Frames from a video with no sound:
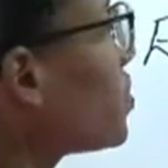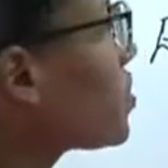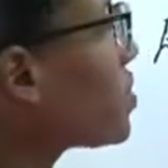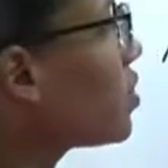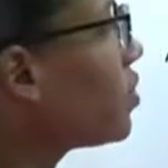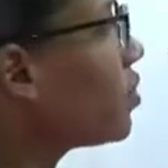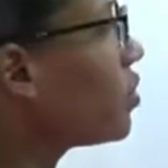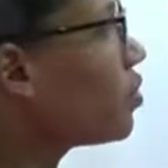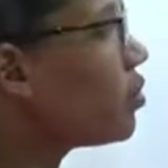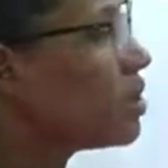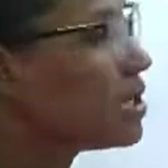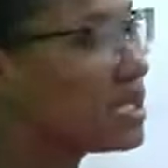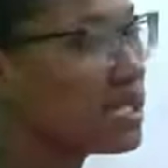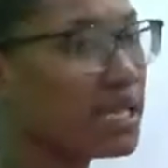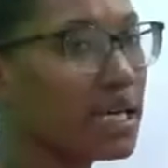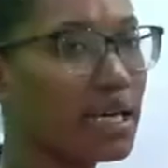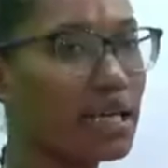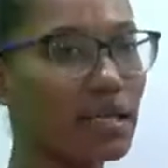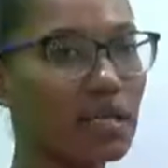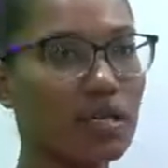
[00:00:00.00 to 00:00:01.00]
So do we
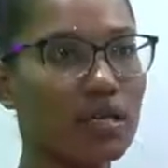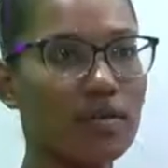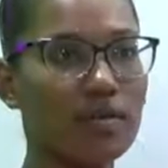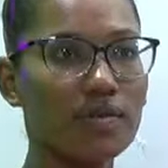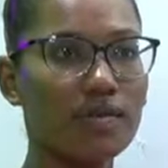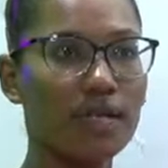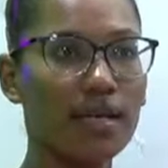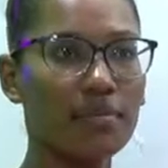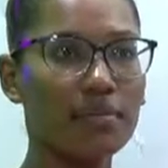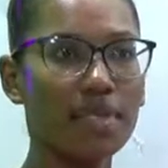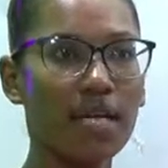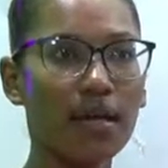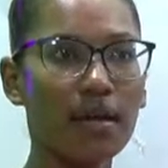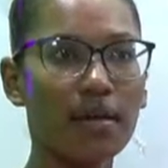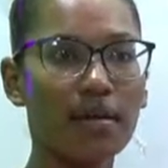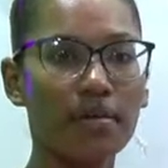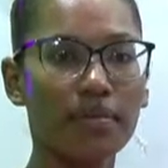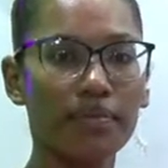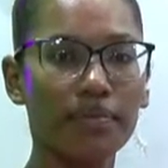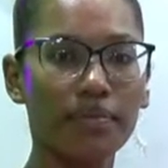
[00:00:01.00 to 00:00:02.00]
see any other
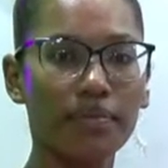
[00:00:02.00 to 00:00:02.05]
subject?